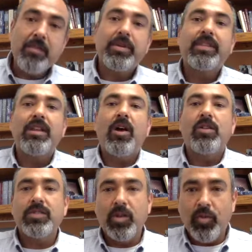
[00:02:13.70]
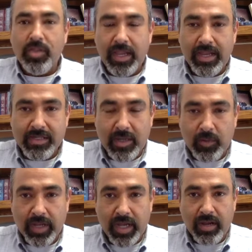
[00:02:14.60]
but then also things that
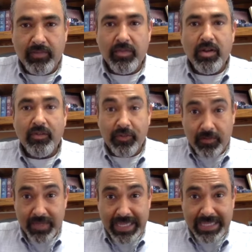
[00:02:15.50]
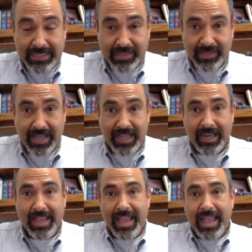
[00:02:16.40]
would come from inside.
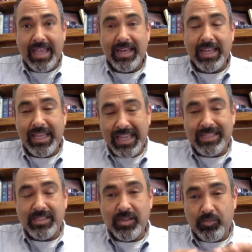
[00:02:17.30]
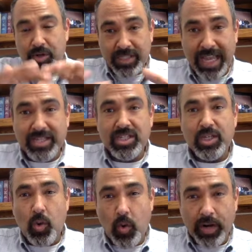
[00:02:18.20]
And it's
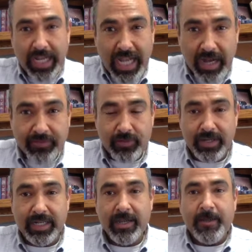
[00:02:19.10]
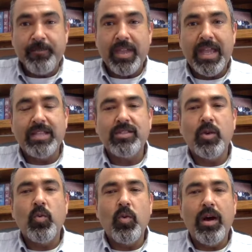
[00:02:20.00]
protection or a covering. And
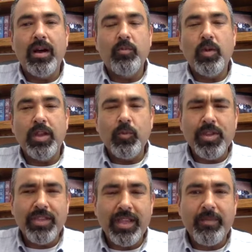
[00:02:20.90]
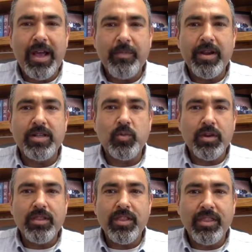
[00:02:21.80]
so when you think about marriage, what
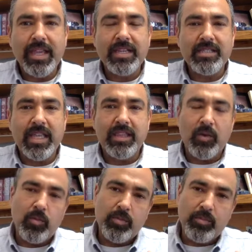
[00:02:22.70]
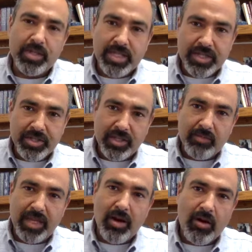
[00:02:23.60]
are the things that would potentially
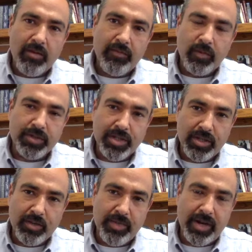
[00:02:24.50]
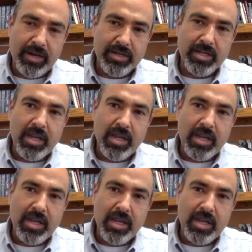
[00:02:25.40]
be harmful to your marriage